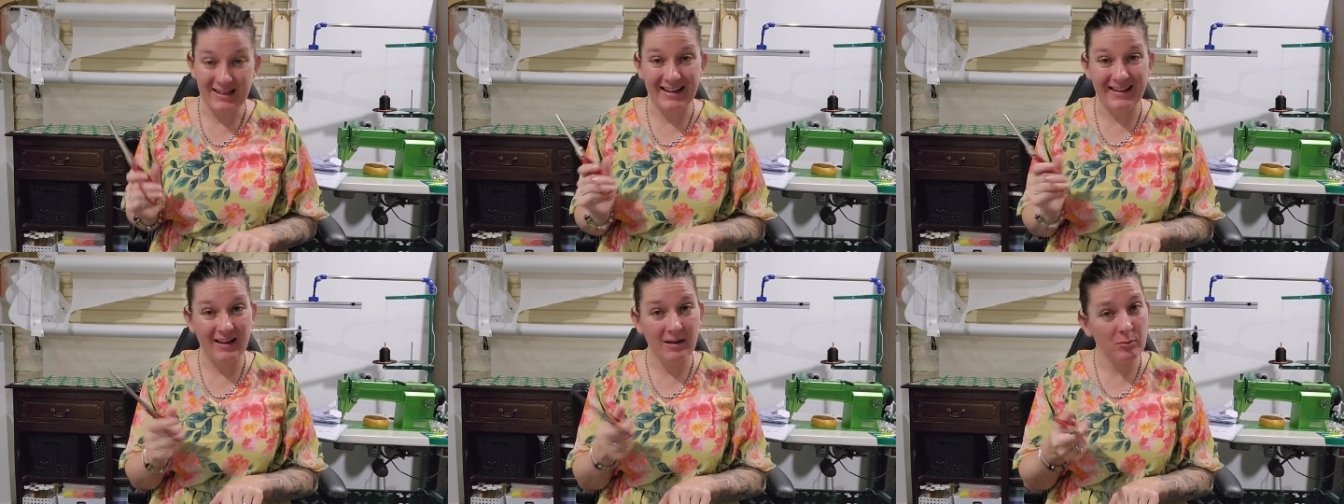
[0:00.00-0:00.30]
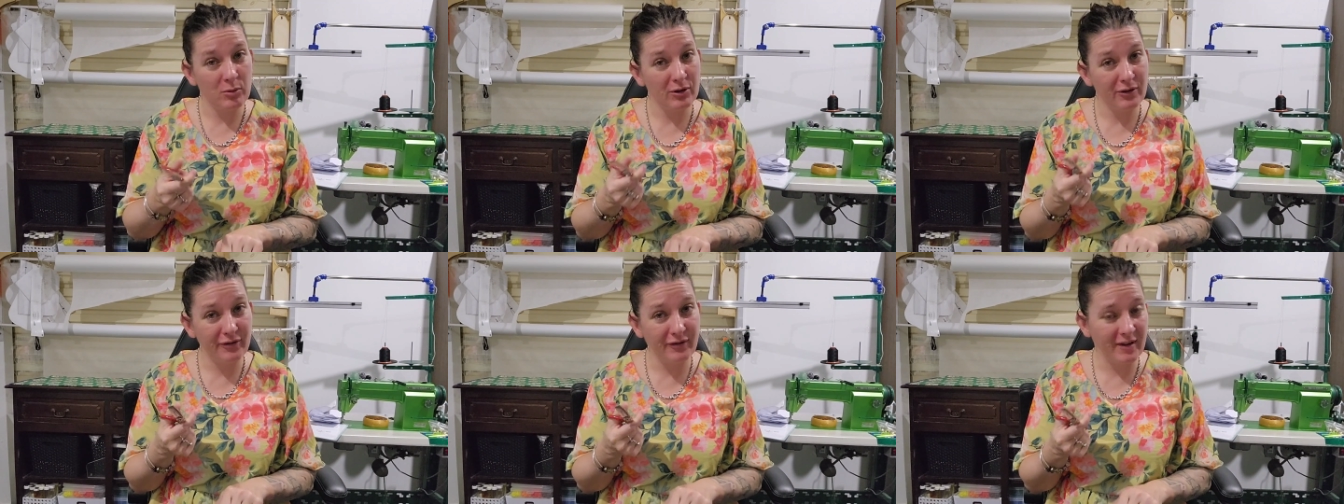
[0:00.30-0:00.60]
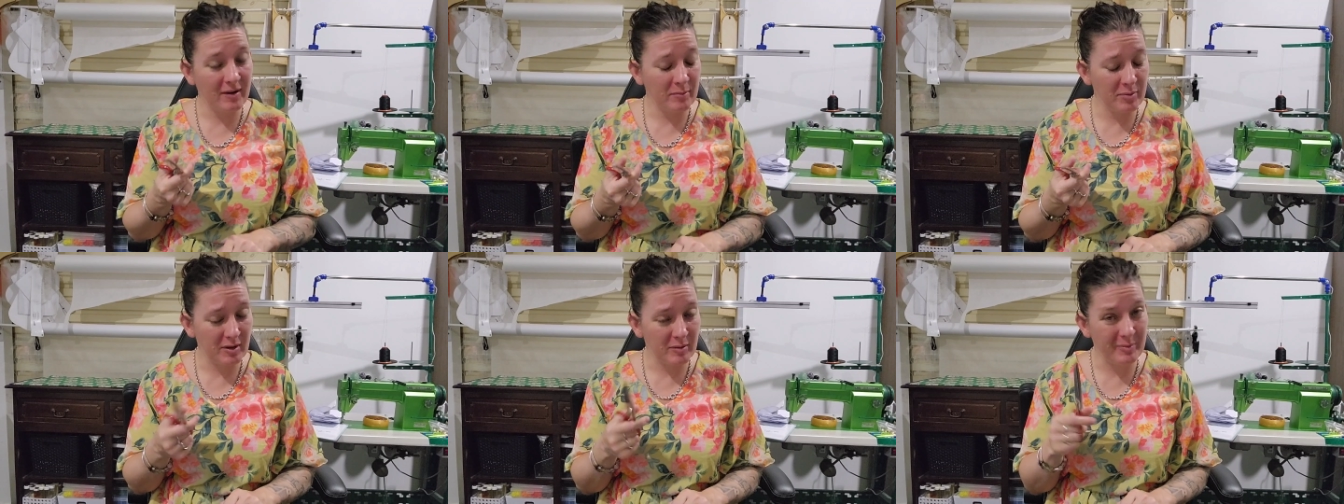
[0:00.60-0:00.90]
I am on a
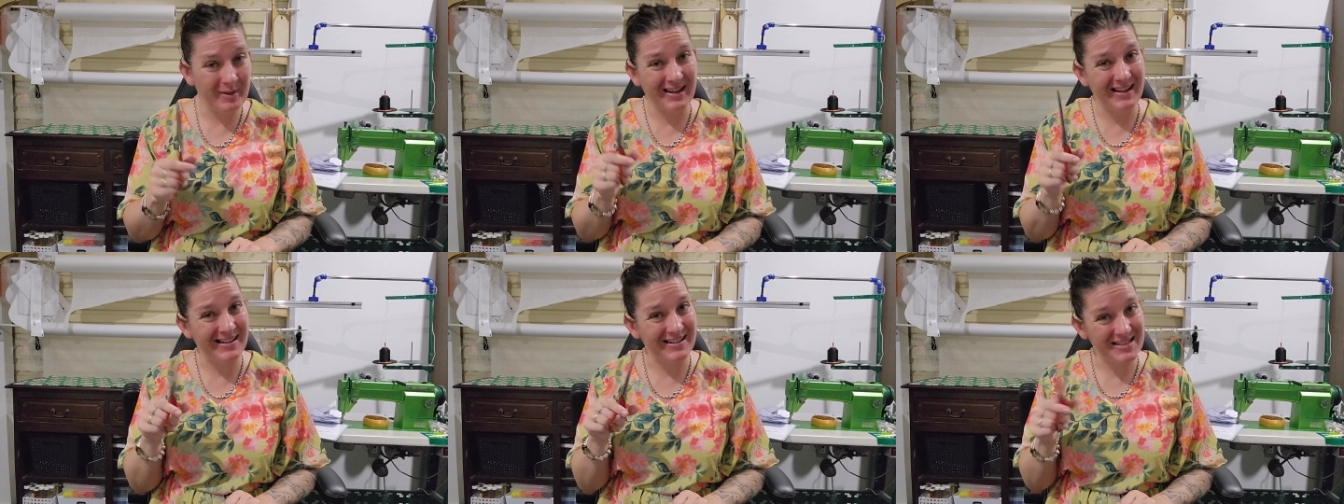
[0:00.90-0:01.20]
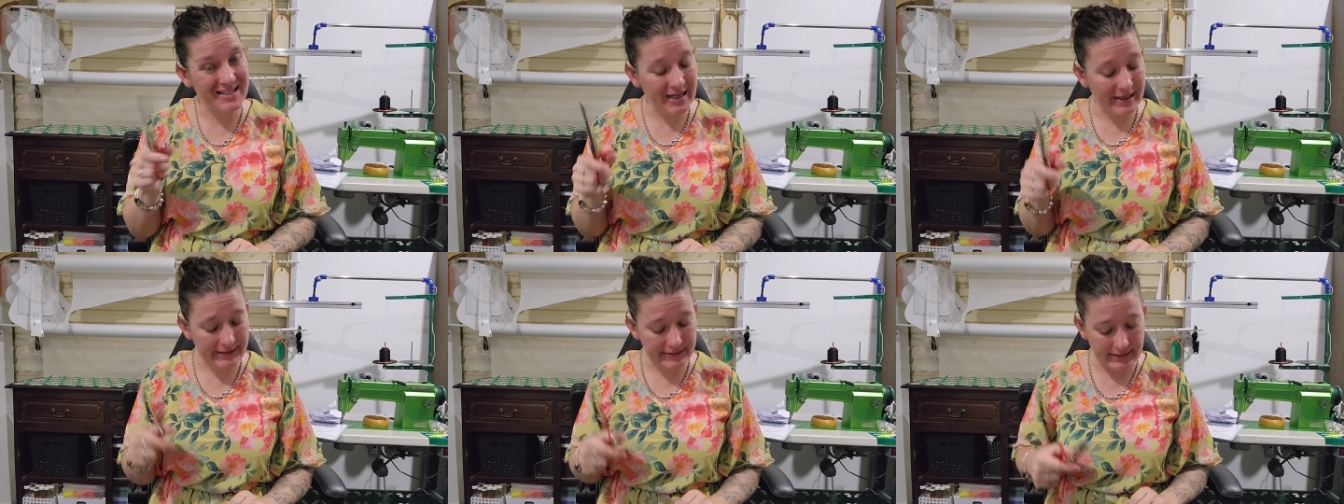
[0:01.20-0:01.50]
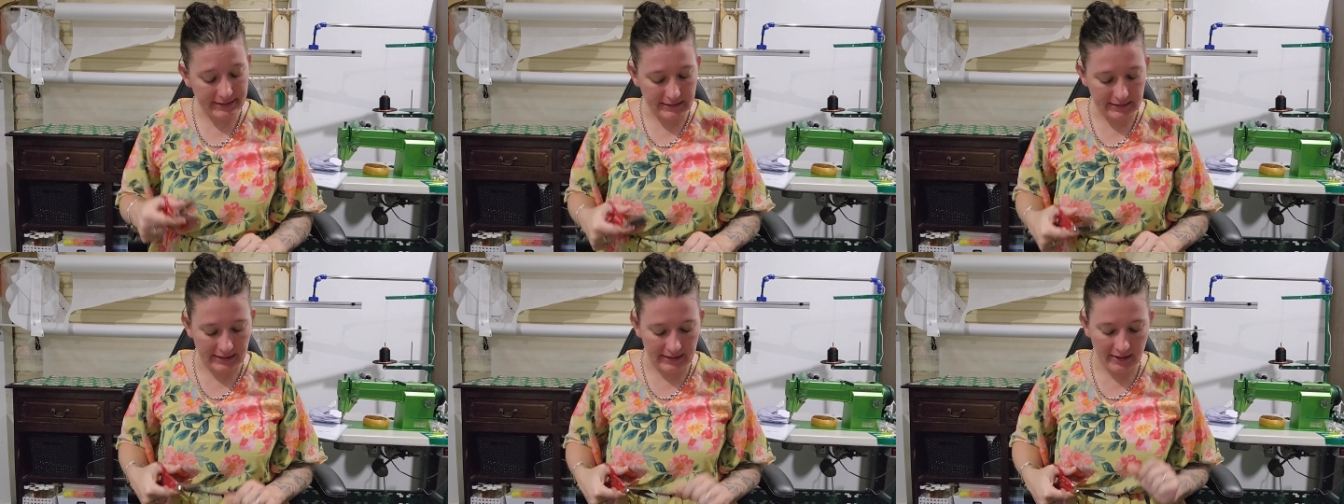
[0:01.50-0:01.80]
fabric ban
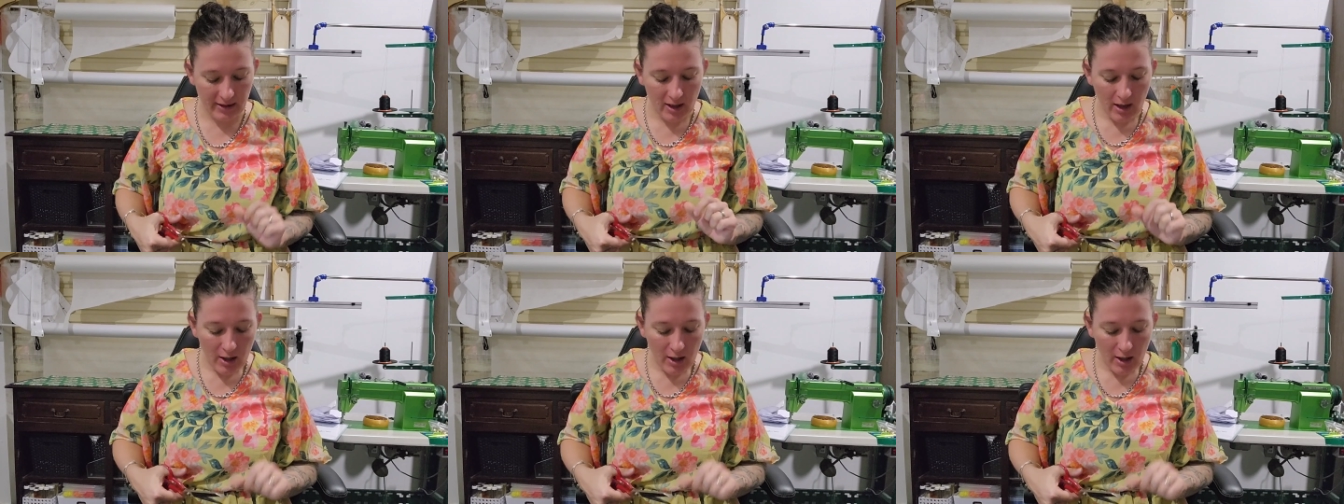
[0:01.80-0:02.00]
technically,